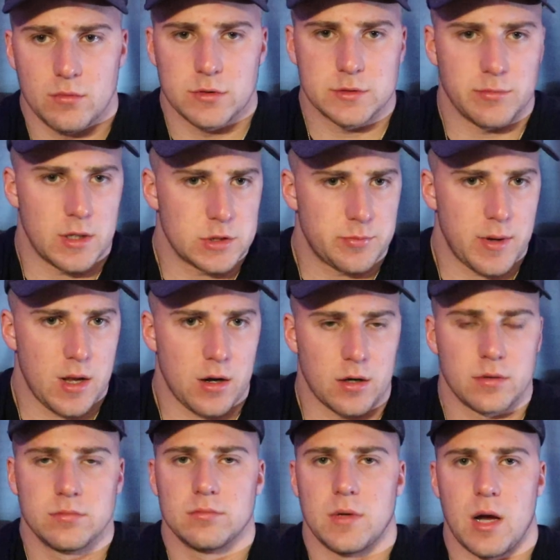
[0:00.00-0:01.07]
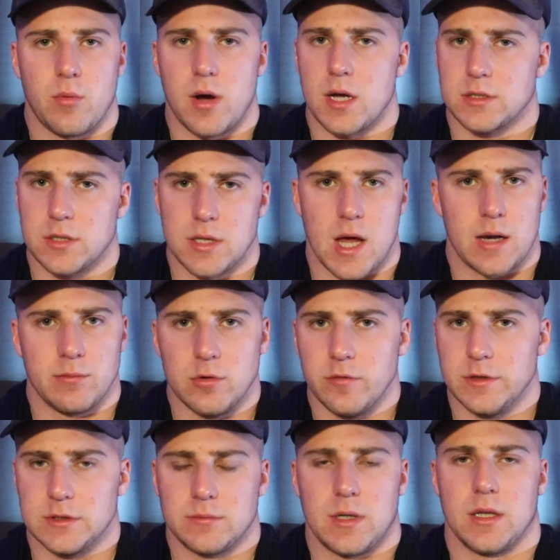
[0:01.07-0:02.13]
was much better. I watched a lot of
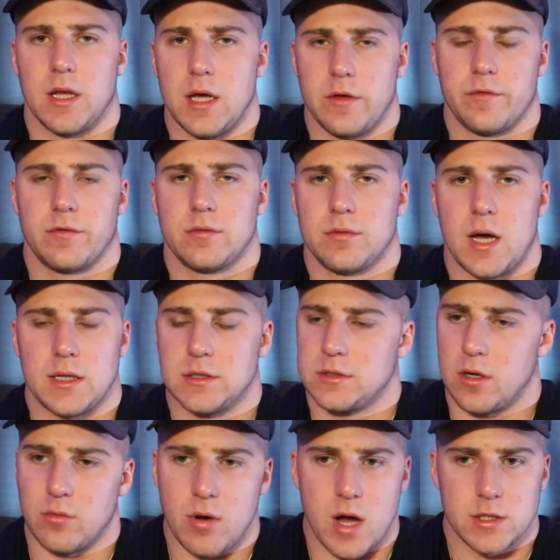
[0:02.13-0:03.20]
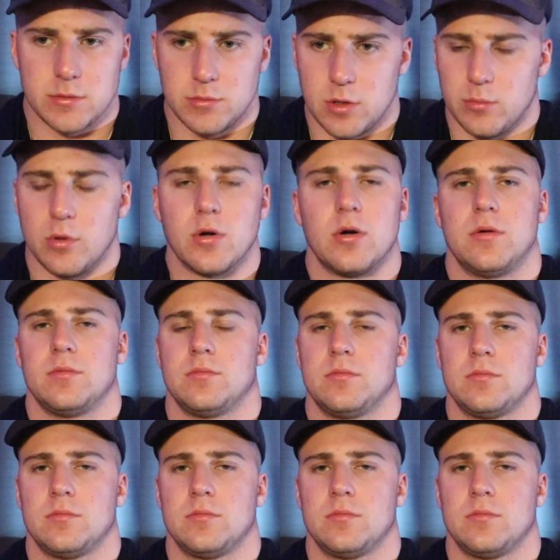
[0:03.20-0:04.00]
movies in my life. I just don't watch them no more.